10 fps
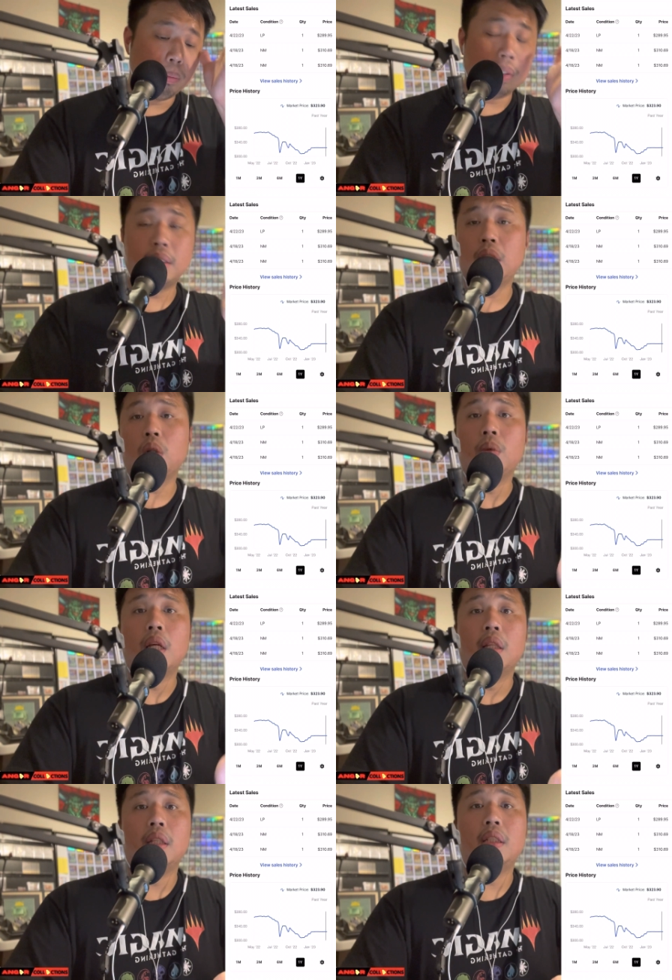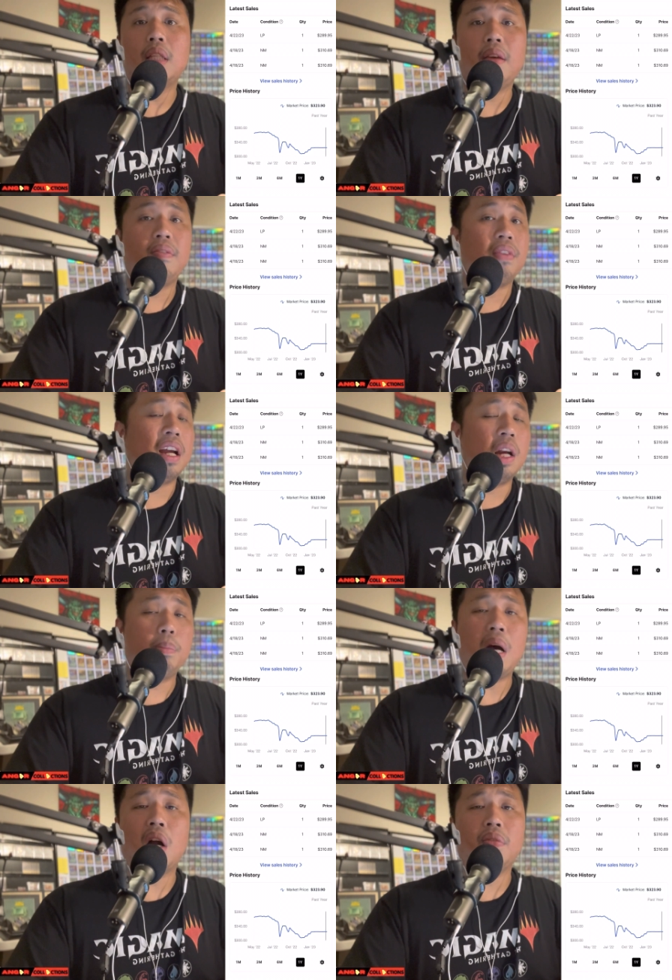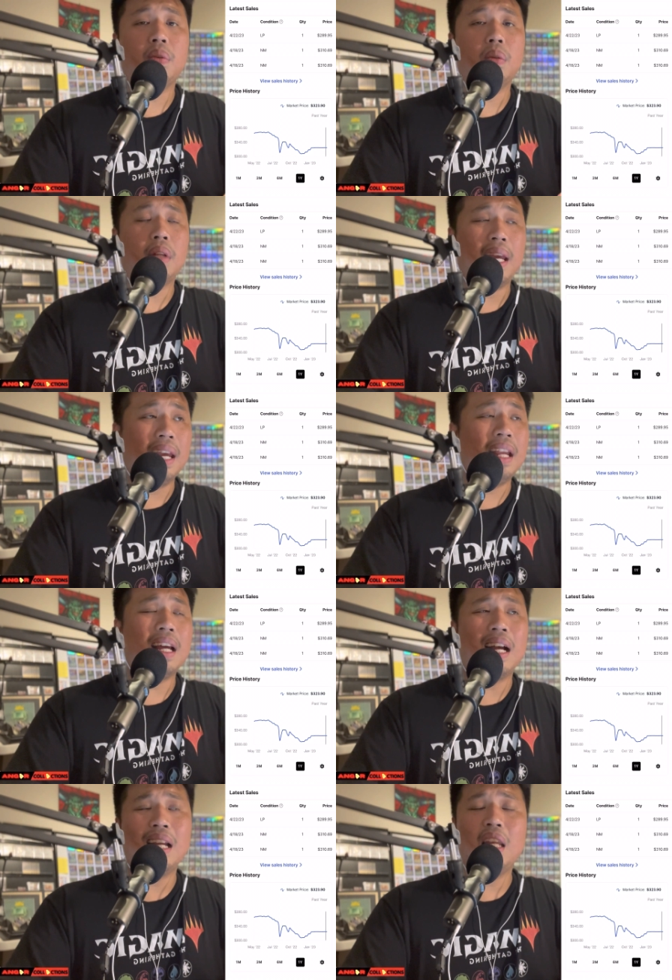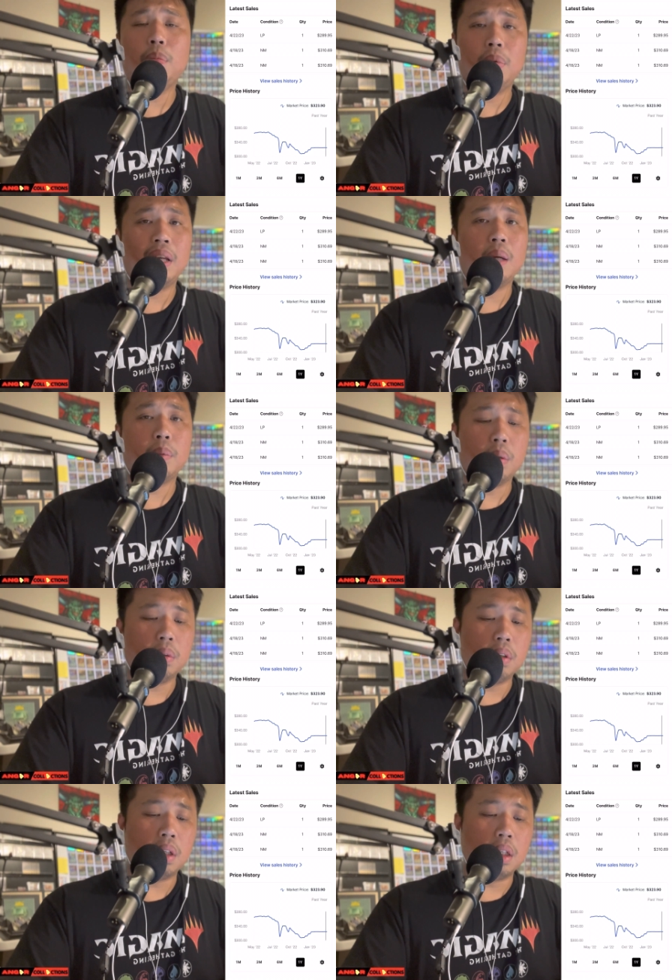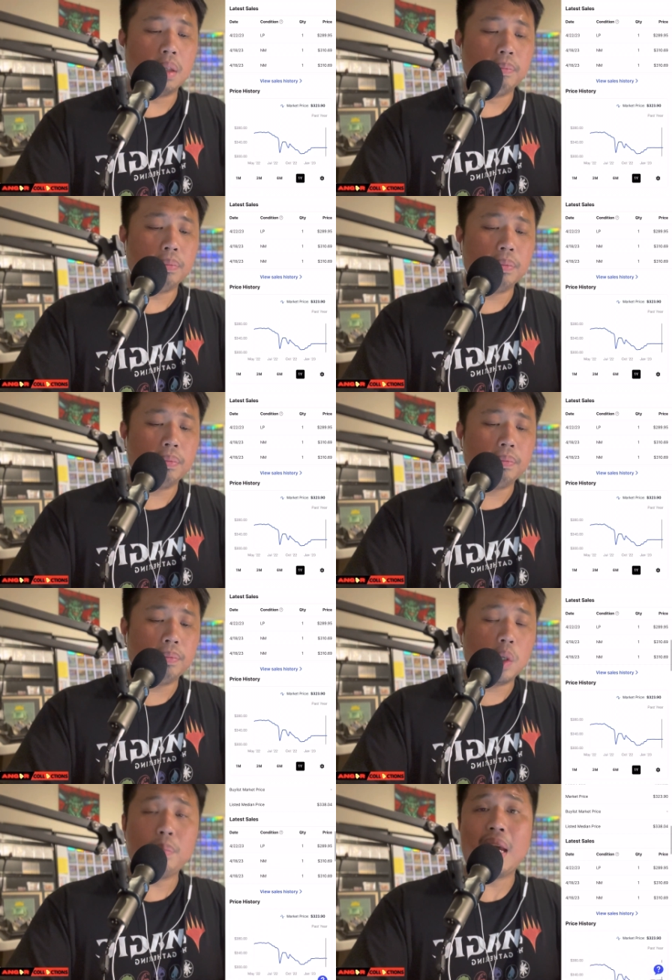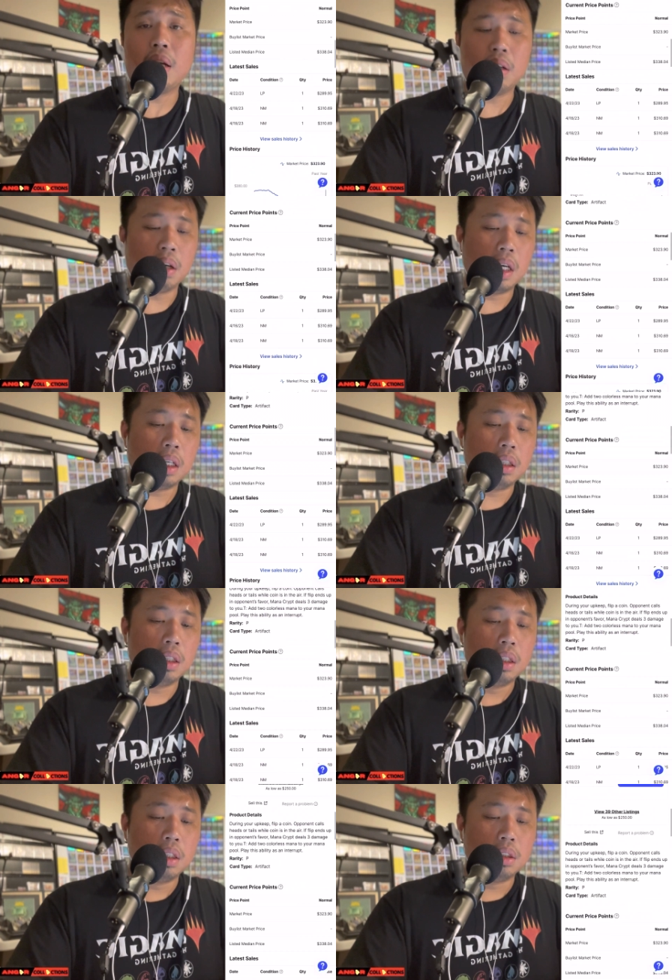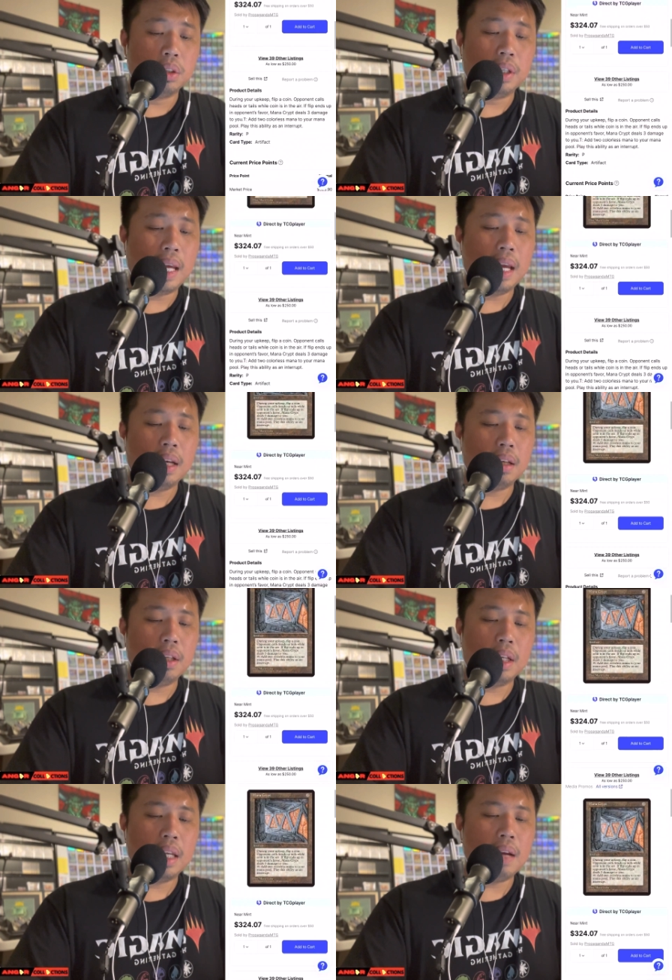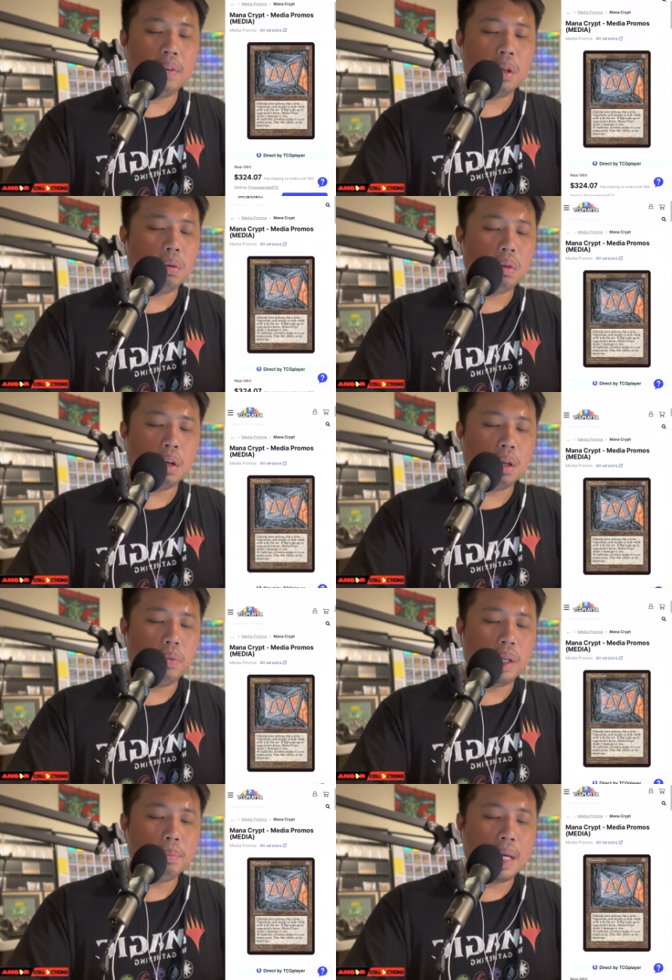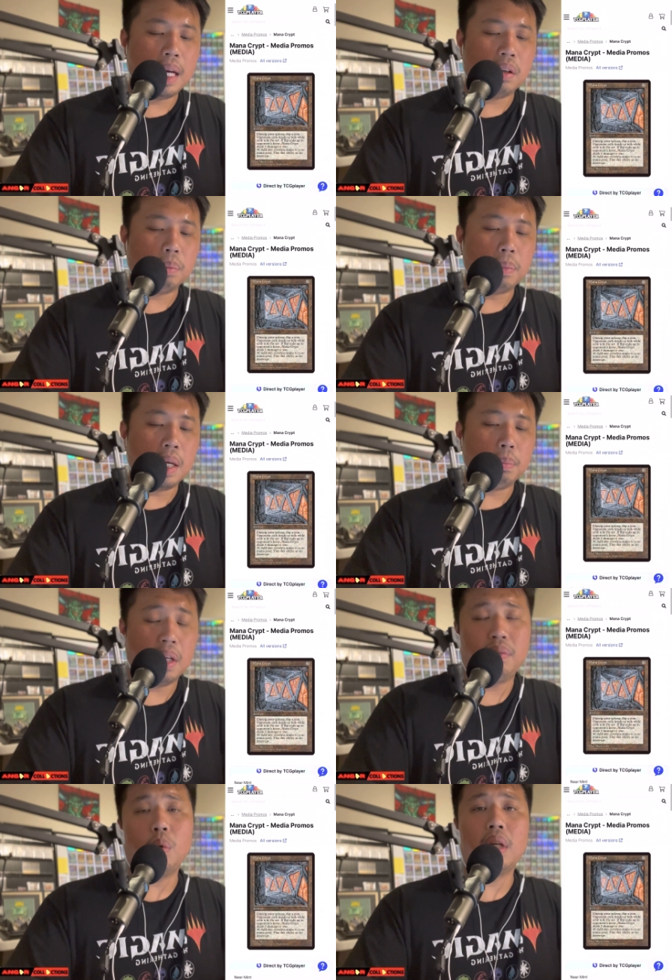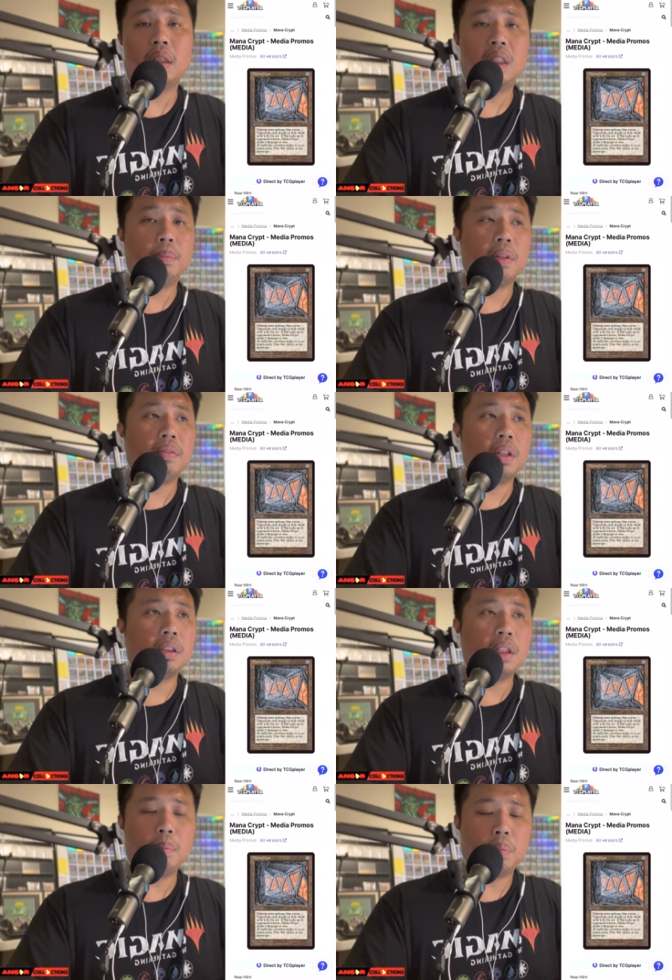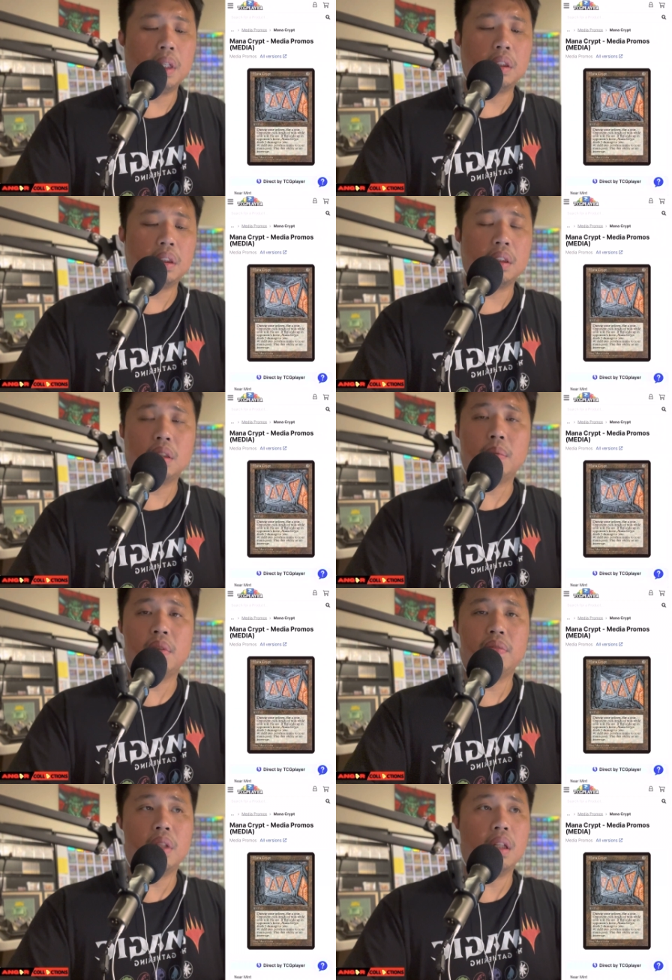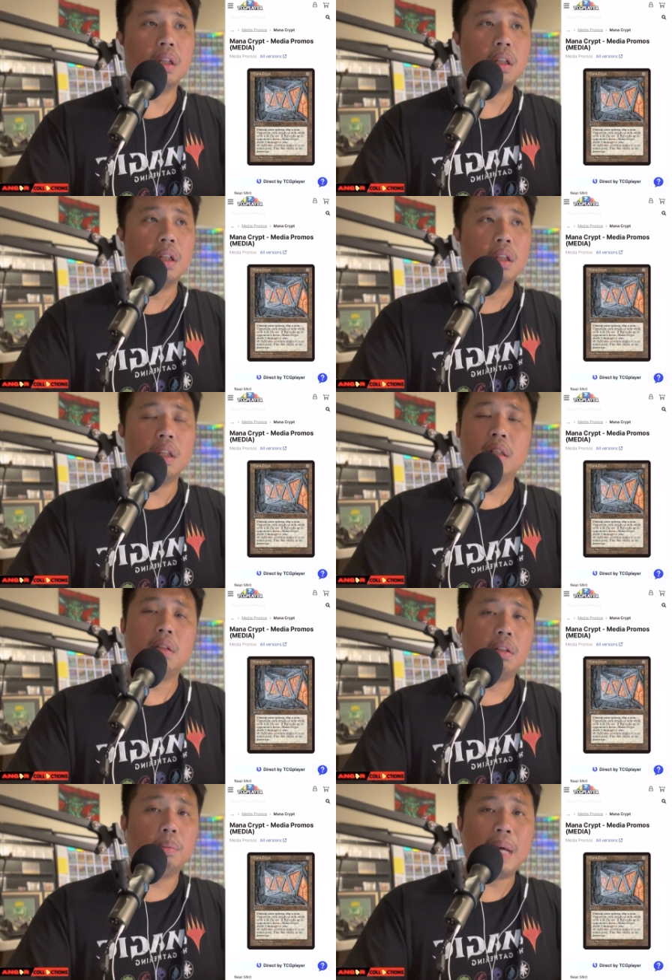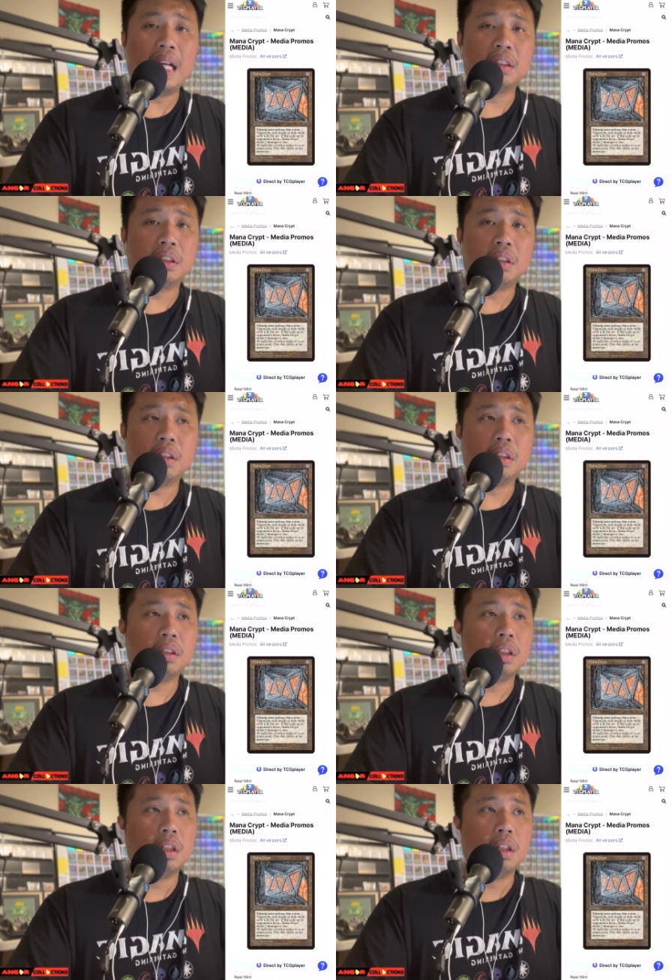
but still, this is a very powerful and highly playable um, commander card. So you can you can never go wrong with Mana Crypt Man. But if you want a cheaper version, I'm pretty sure some of the, the Eternal Masters,